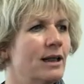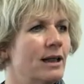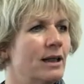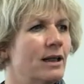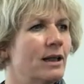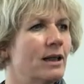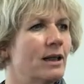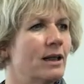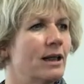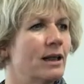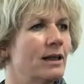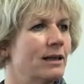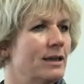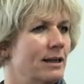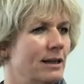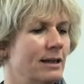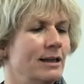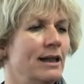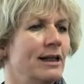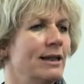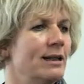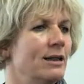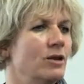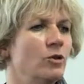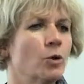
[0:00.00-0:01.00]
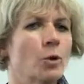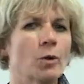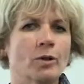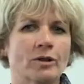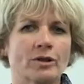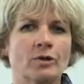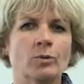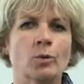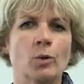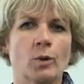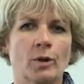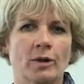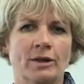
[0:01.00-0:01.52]
is not
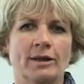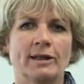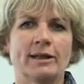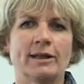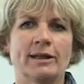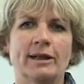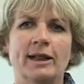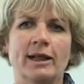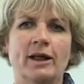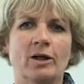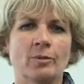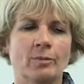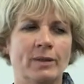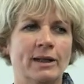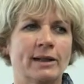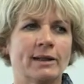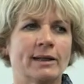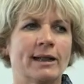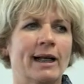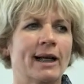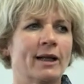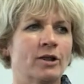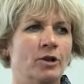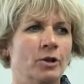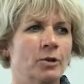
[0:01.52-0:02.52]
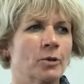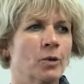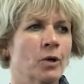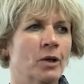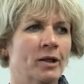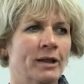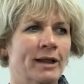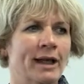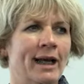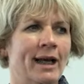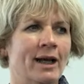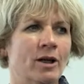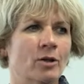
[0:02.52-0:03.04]
what determines how you are
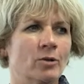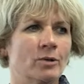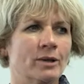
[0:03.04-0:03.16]
now.